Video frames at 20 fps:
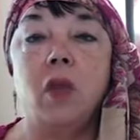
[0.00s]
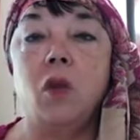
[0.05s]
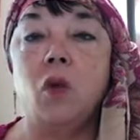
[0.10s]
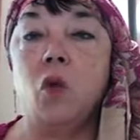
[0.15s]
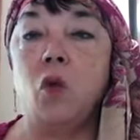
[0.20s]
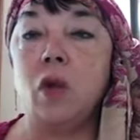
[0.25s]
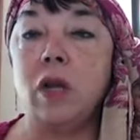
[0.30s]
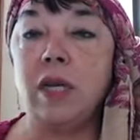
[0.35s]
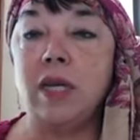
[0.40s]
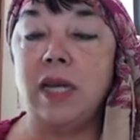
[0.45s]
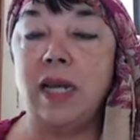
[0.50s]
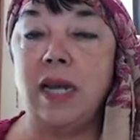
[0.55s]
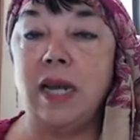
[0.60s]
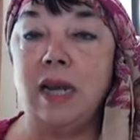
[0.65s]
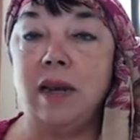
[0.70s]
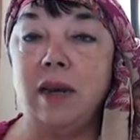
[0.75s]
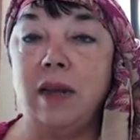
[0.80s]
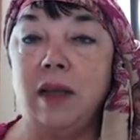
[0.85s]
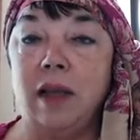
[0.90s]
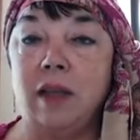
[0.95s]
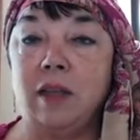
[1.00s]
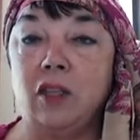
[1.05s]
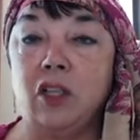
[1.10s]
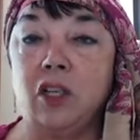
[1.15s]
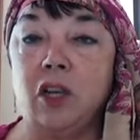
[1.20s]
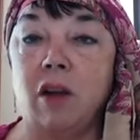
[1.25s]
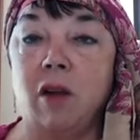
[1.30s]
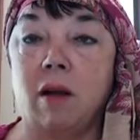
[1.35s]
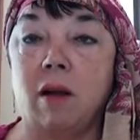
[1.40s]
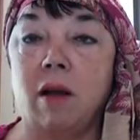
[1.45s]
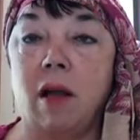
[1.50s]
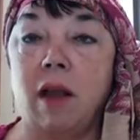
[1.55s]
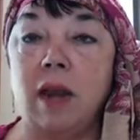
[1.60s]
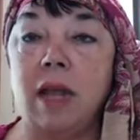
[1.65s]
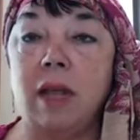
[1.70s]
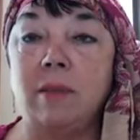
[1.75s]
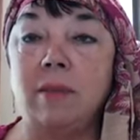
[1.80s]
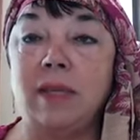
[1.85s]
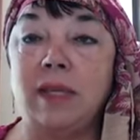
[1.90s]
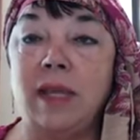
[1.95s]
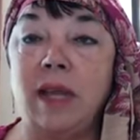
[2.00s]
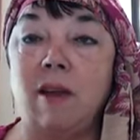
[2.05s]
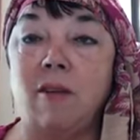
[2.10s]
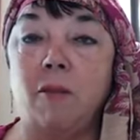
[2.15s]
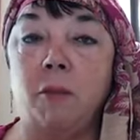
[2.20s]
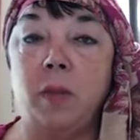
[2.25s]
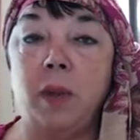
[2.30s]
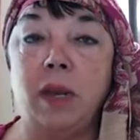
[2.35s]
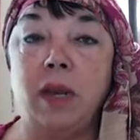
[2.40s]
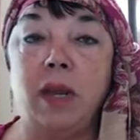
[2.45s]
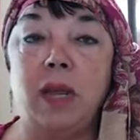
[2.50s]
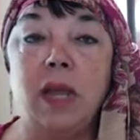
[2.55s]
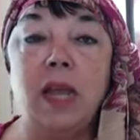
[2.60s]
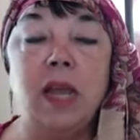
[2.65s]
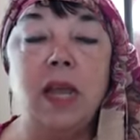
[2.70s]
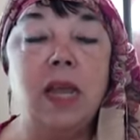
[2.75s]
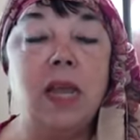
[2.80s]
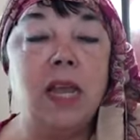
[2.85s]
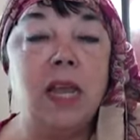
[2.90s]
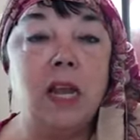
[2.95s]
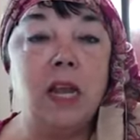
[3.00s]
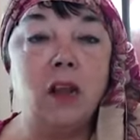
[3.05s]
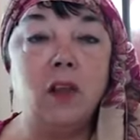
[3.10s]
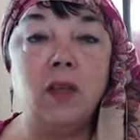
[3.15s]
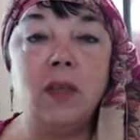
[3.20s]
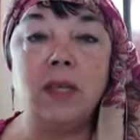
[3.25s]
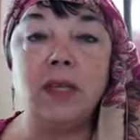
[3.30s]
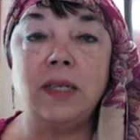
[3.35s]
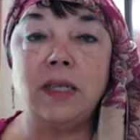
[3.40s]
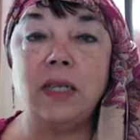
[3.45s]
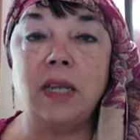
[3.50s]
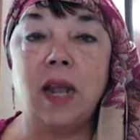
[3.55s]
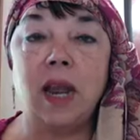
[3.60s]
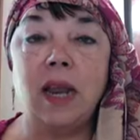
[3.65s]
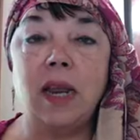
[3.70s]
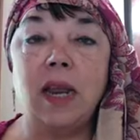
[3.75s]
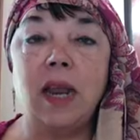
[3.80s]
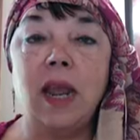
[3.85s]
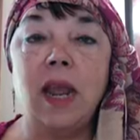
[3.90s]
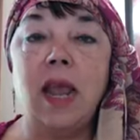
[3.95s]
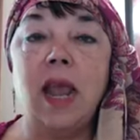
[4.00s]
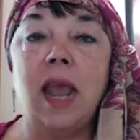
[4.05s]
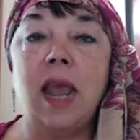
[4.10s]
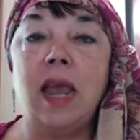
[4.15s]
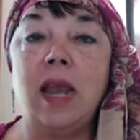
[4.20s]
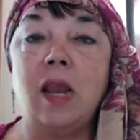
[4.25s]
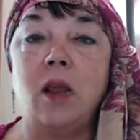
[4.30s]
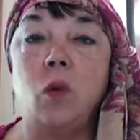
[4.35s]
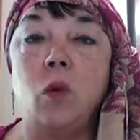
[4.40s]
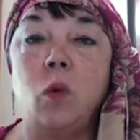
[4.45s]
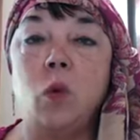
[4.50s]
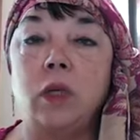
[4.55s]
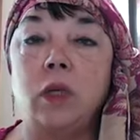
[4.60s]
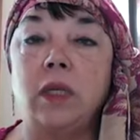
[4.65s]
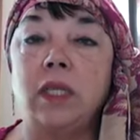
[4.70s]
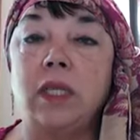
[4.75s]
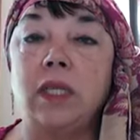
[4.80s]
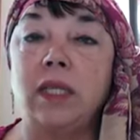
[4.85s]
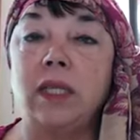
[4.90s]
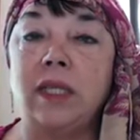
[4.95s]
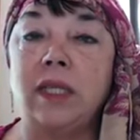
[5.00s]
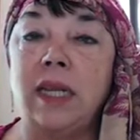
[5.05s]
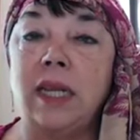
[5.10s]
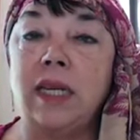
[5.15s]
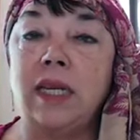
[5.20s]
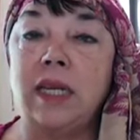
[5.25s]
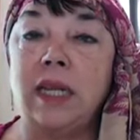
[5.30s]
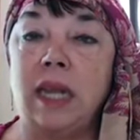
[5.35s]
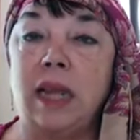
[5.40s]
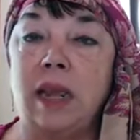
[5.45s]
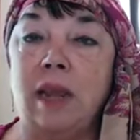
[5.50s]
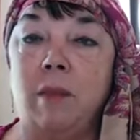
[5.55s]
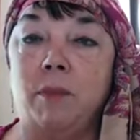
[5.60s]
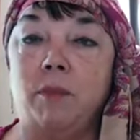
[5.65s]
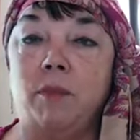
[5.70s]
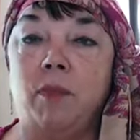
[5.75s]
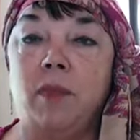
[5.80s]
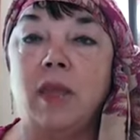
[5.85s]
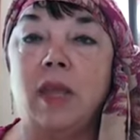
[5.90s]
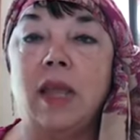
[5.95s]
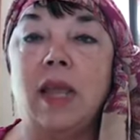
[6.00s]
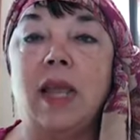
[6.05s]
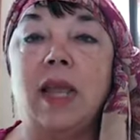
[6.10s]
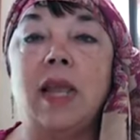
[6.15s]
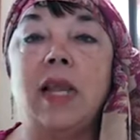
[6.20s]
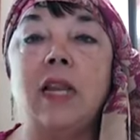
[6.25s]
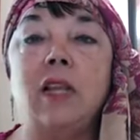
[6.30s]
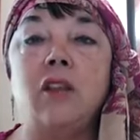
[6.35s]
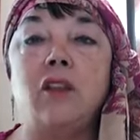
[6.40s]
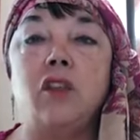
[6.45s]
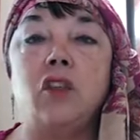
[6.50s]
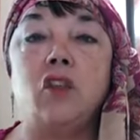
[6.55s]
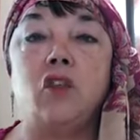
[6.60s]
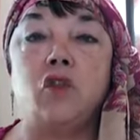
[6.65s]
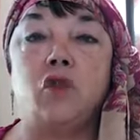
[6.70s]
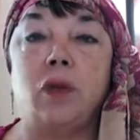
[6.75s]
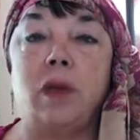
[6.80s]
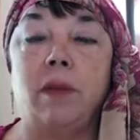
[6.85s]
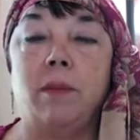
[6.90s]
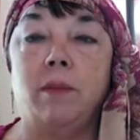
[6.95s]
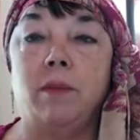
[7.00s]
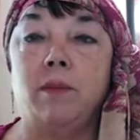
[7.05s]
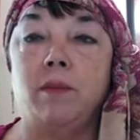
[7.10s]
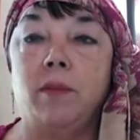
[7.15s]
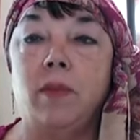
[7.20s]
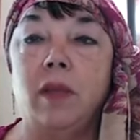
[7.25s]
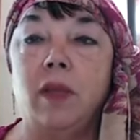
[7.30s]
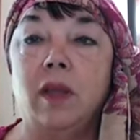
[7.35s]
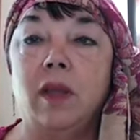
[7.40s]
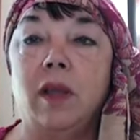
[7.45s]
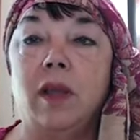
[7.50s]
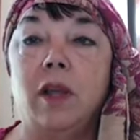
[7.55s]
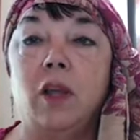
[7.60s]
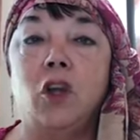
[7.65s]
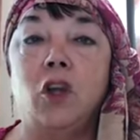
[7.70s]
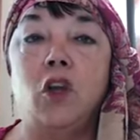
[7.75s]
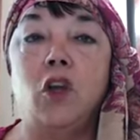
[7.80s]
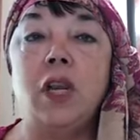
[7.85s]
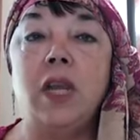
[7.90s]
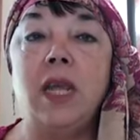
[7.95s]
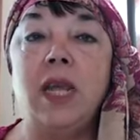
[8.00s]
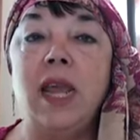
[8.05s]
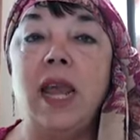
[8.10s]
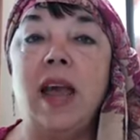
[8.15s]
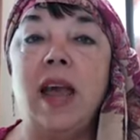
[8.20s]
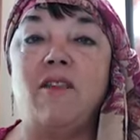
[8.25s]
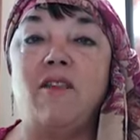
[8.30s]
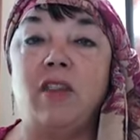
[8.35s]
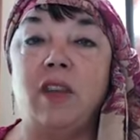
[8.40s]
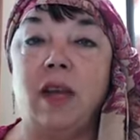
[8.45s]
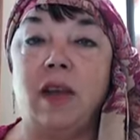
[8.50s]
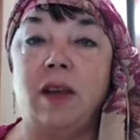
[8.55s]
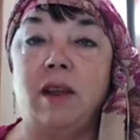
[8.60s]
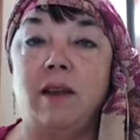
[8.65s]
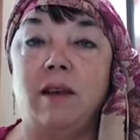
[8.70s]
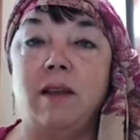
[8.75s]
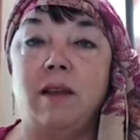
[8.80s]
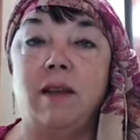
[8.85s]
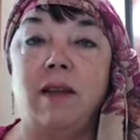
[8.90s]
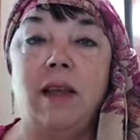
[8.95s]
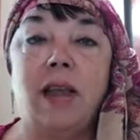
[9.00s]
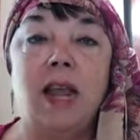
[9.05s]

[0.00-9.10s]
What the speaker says: Nor indeed has Shah Khan himself been here this night, and it were said to him, clear the stream, could he have done it?